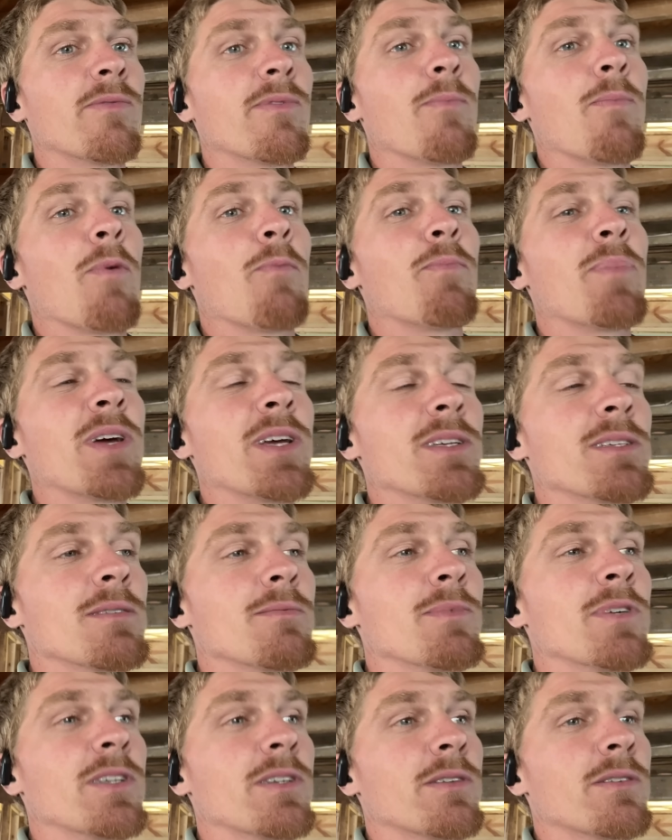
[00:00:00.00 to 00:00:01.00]
from the
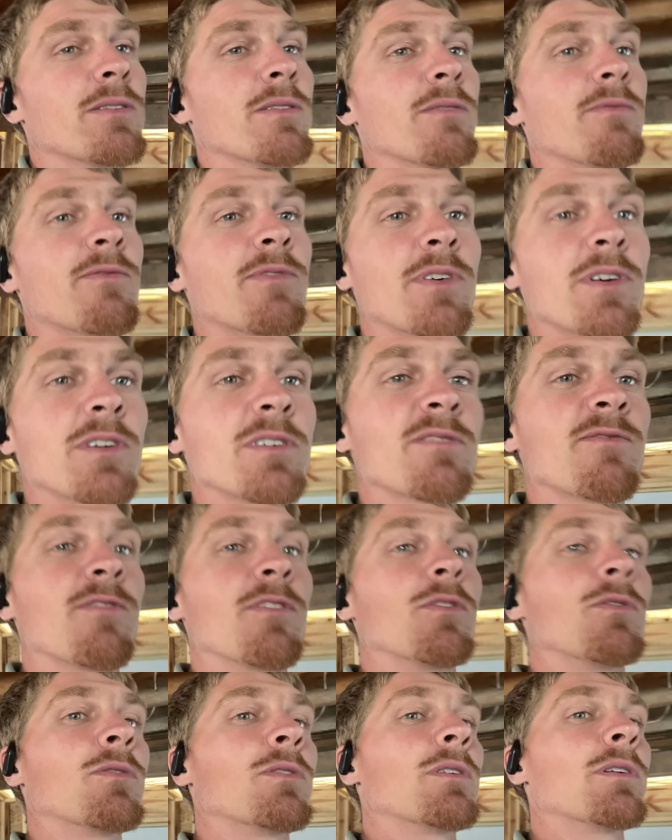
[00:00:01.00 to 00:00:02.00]
basement to the first
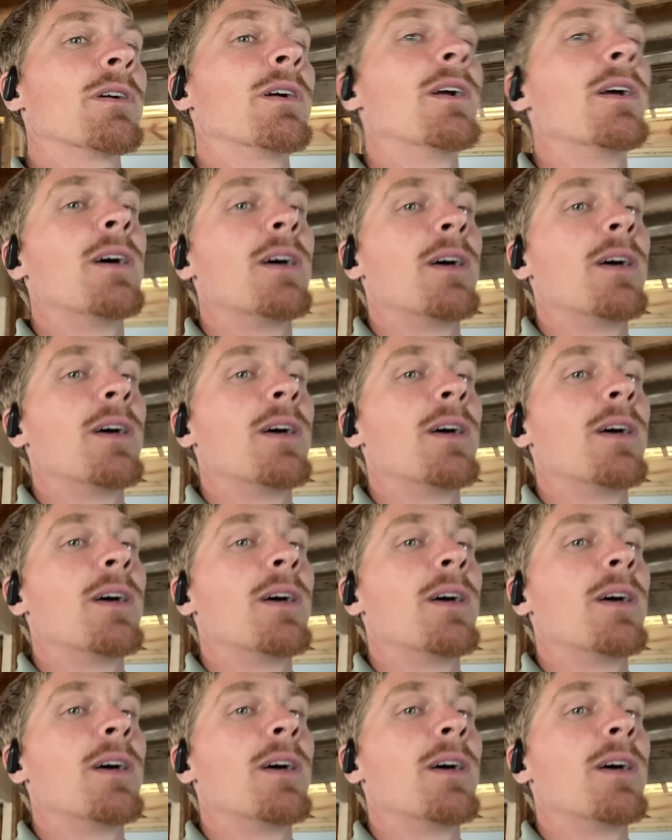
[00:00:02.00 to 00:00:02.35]
floor.